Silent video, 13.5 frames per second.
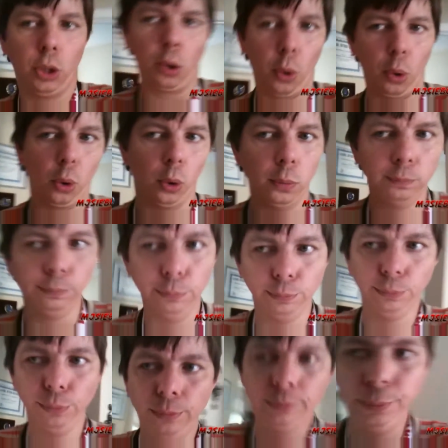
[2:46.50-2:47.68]

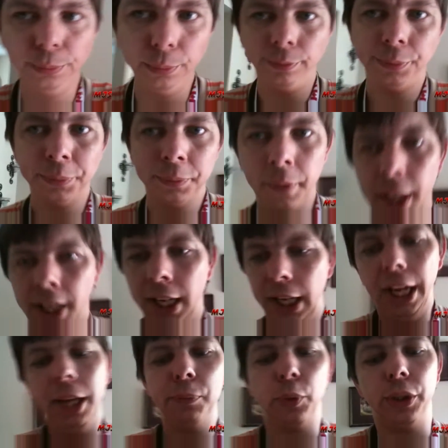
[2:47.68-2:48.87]
Chrome,
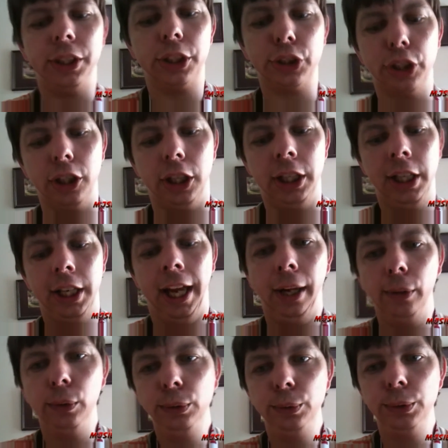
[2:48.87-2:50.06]
I am going to turn on
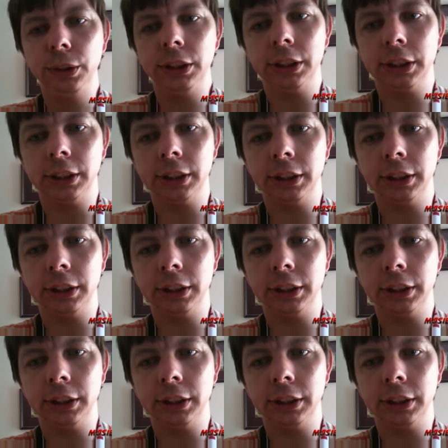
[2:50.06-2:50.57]
House.